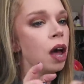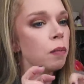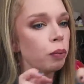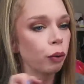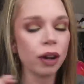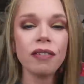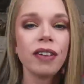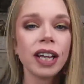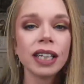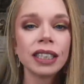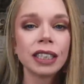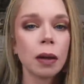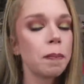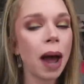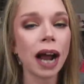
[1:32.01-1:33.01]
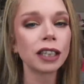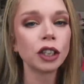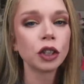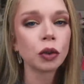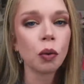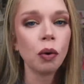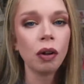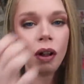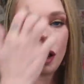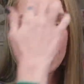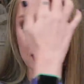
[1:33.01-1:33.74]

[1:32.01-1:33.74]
previous back to school